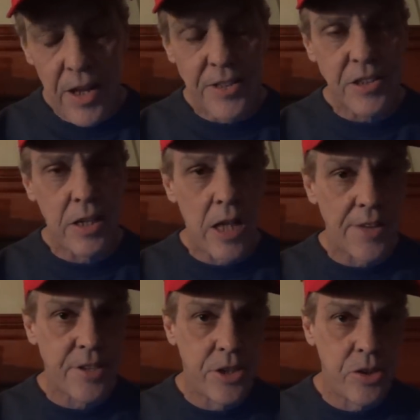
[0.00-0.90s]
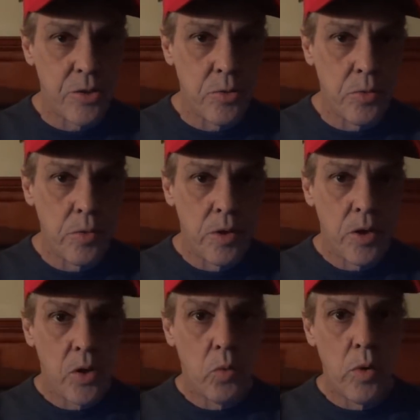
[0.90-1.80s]
has a lot to do
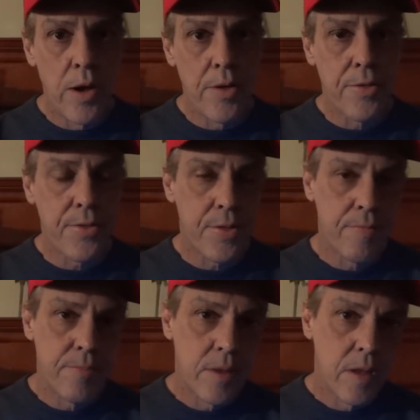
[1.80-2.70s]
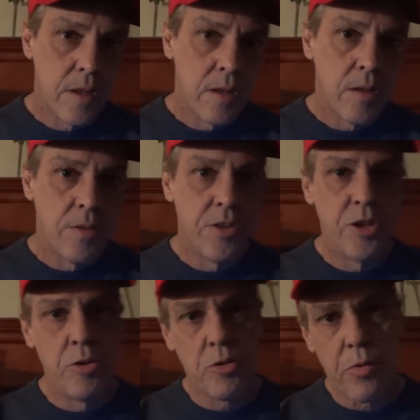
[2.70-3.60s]
with the
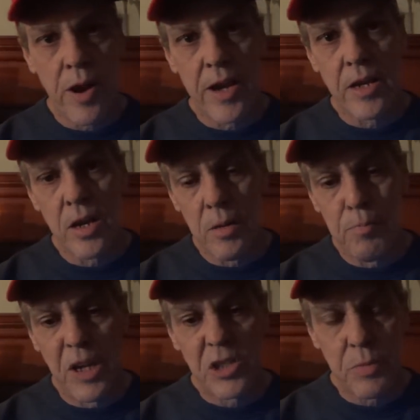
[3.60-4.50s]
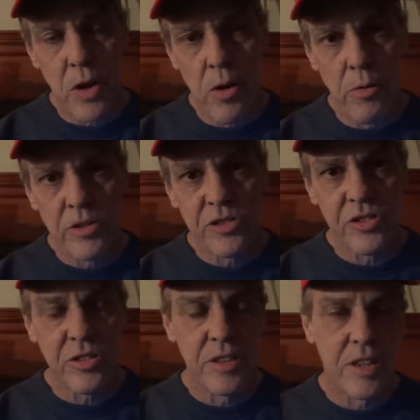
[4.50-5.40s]
Ukraine impeachment
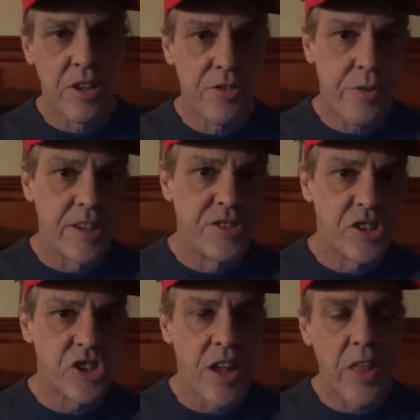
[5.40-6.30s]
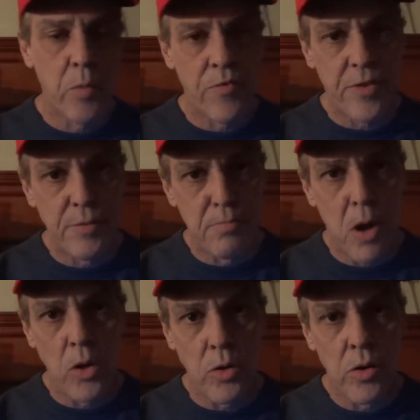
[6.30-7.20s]
hoax and that transition, how they went from the
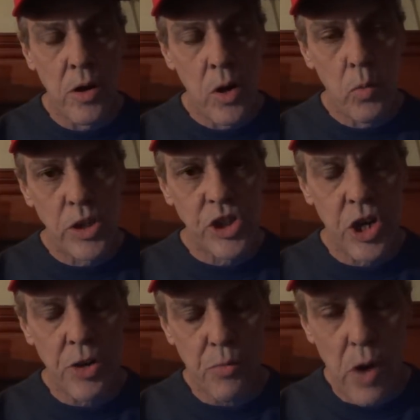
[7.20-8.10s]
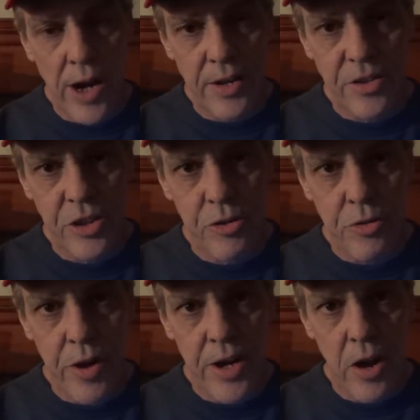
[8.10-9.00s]
Mueller witch hunt right into the
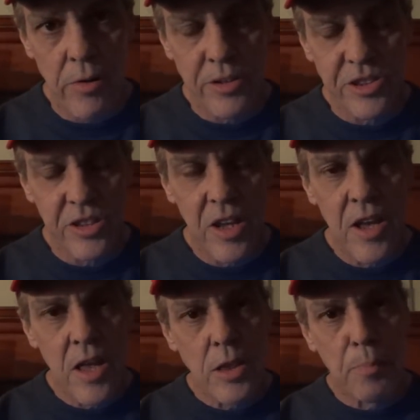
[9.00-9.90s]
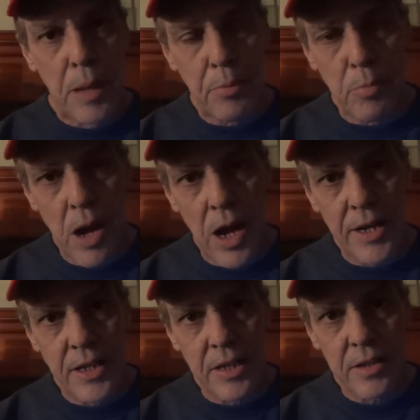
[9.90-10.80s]
Ukraine hoax, the people
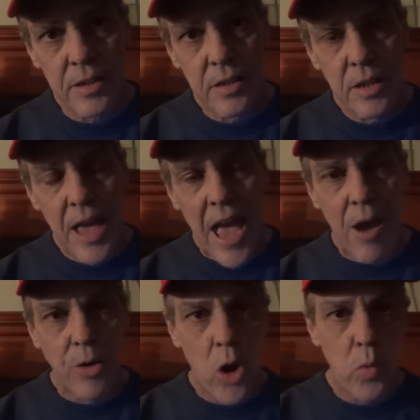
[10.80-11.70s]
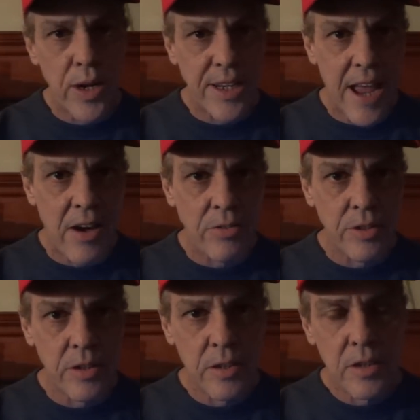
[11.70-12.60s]
behind it, how it all went
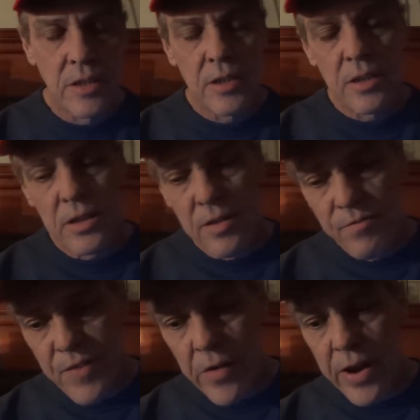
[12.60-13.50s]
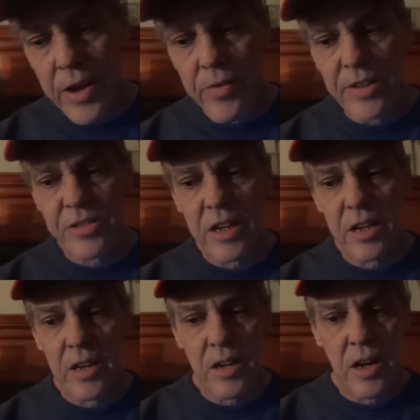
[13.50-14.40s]
down. Very
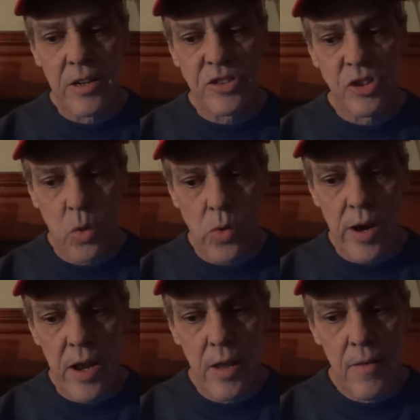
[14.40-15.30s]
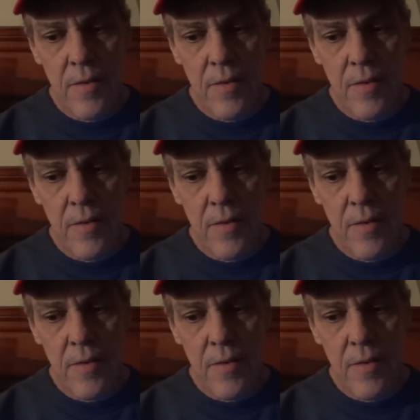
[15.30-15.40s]
interesting story.